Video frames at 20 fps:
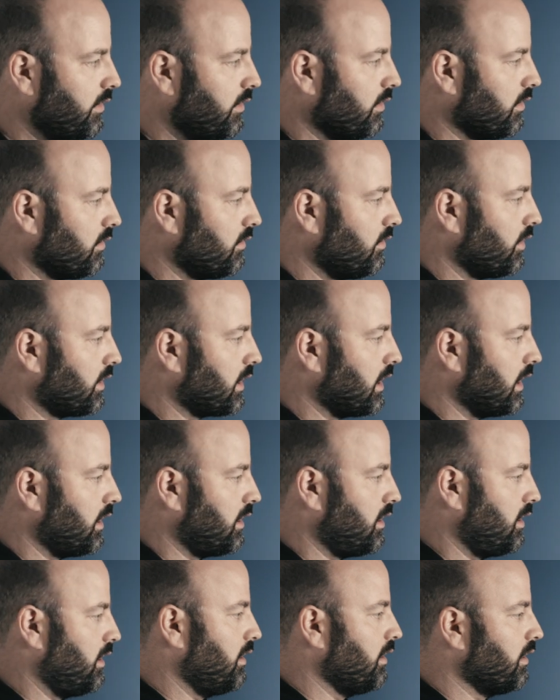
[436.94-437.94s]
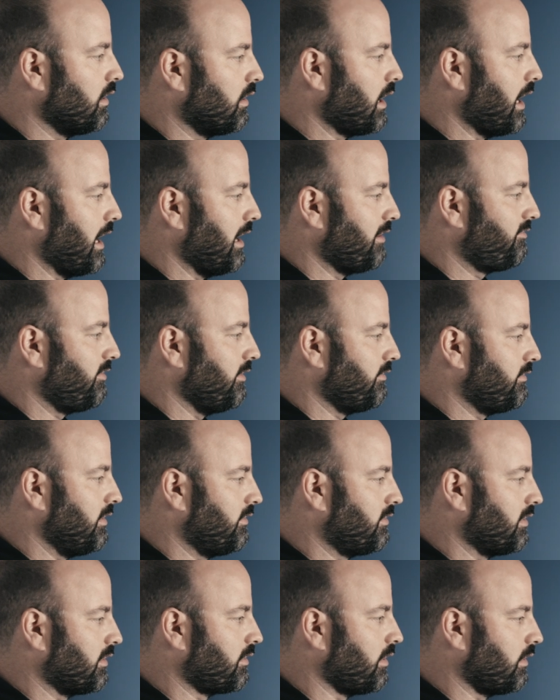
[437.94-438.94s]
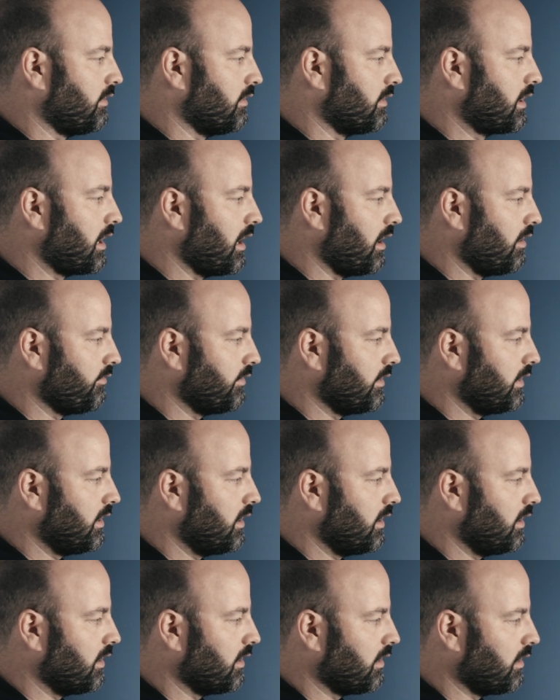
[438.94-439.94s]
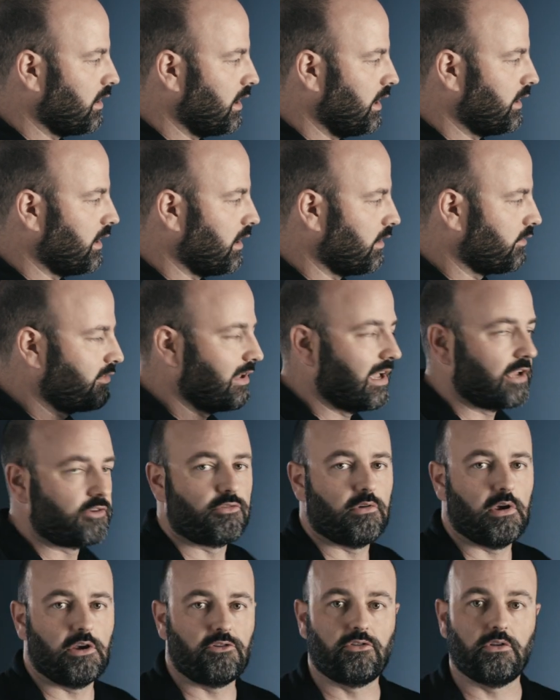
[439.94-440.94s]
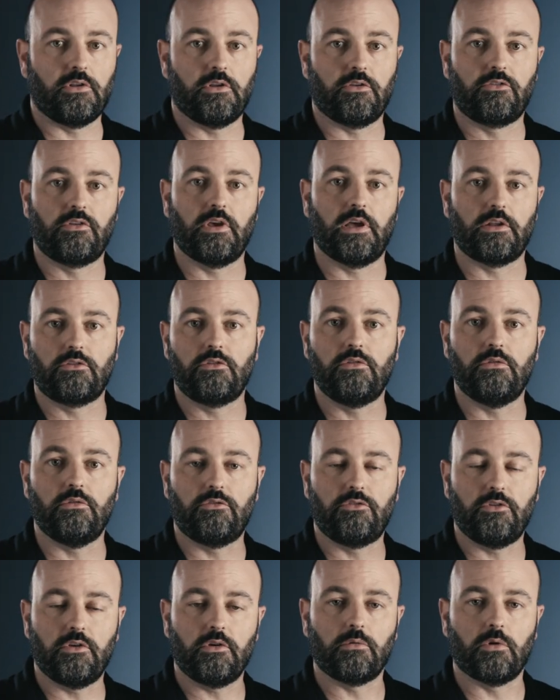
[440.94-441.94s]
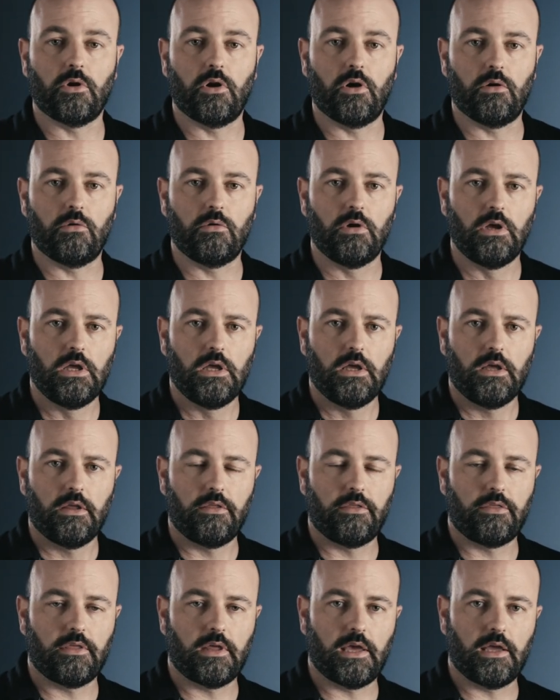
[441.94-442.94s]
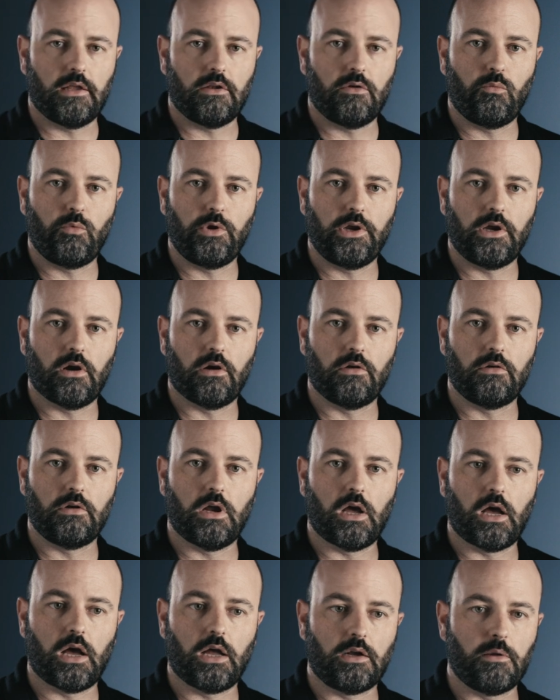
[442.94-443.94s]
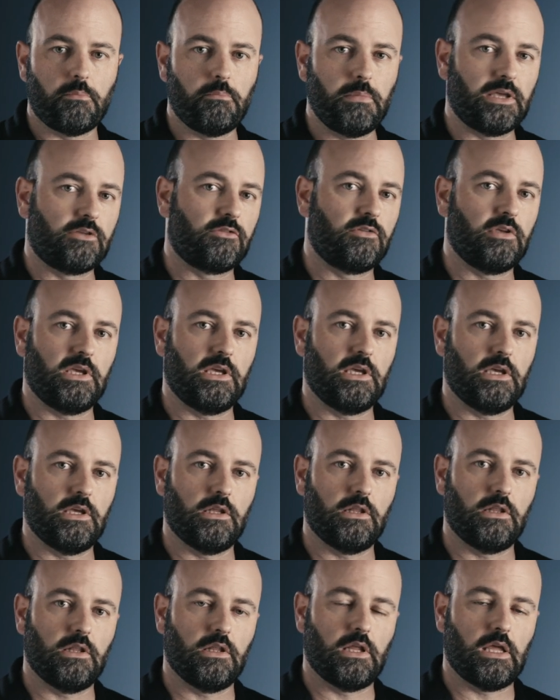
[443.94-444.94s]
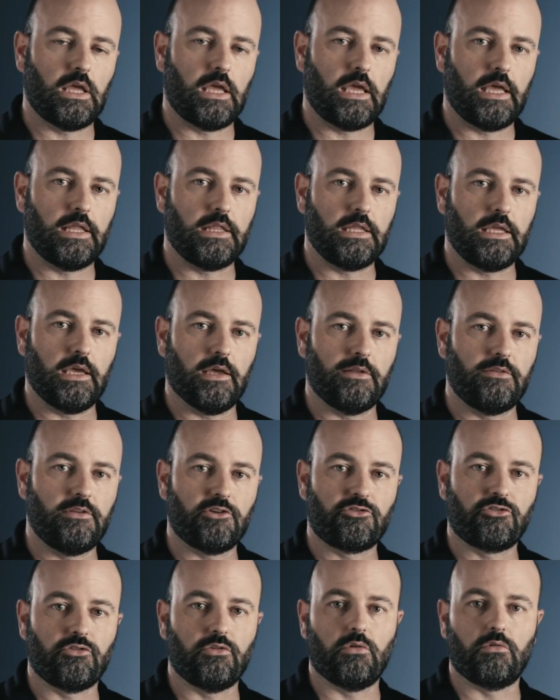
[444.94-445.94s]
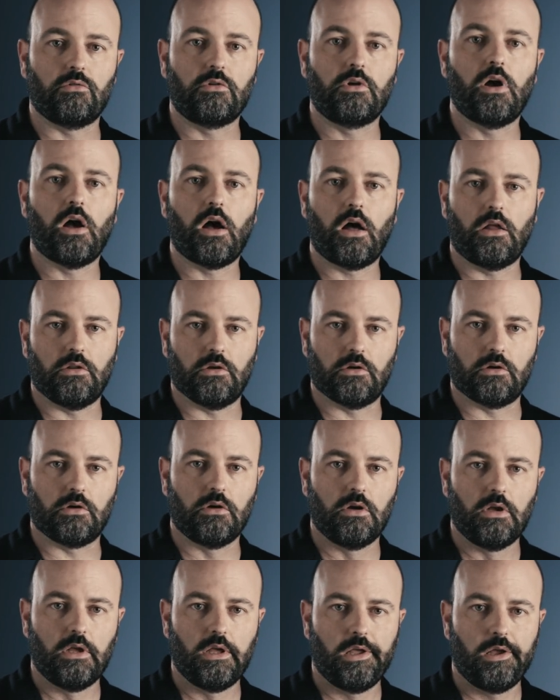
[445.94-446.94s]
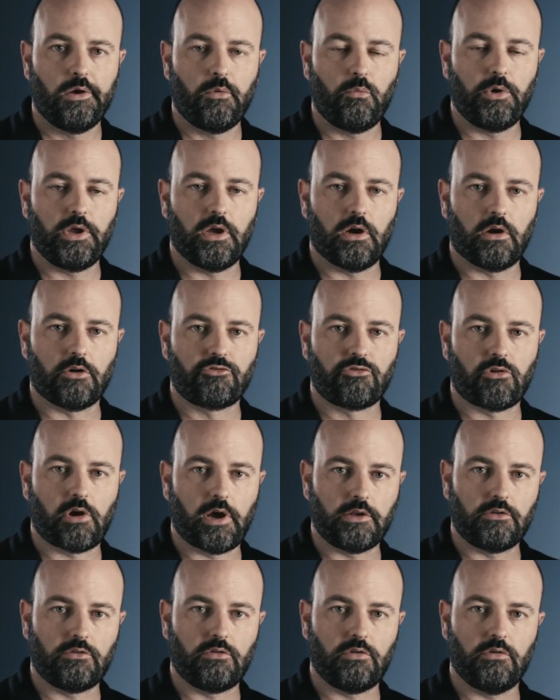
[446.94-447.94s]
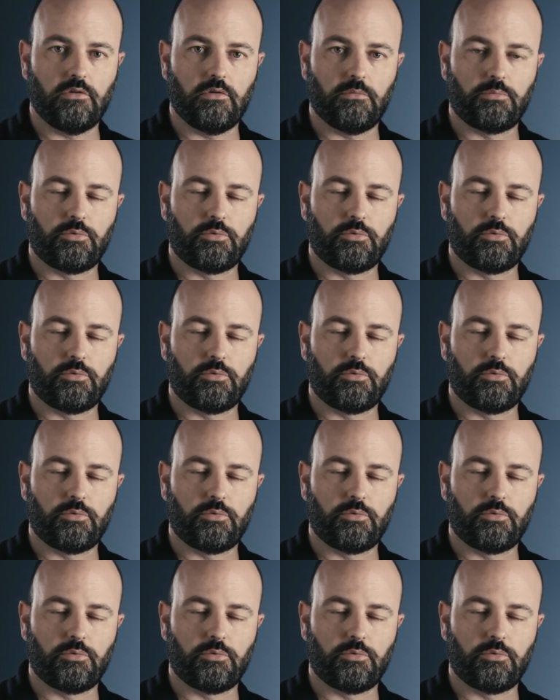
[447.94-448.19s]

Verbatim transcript: you're looking here at 5600 Kelvin here, and our saturation is set to zero, then we are not mixing in any additional color. We are trying to